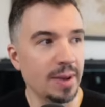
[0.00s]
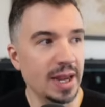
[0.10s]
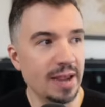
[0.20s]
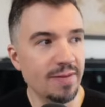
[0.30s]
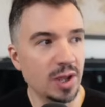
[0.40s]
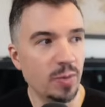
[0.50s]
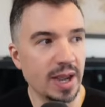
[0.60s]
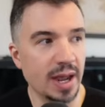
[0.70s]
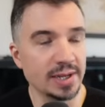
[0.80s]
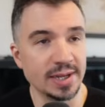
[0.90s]
even though we
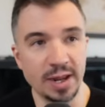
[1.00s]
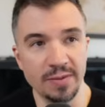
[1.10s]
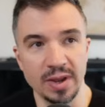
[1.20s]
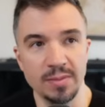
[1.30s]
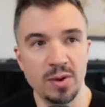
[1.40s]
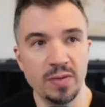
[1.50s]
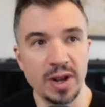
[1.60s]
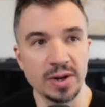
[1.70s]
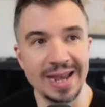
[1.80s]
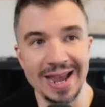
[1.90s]
got a significant move
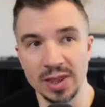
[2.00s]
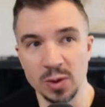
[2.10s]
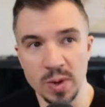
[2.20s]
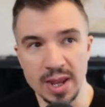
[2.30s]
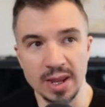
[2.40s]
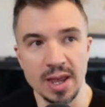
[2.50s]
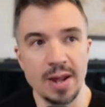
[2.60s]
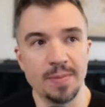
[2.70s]
here to end the week,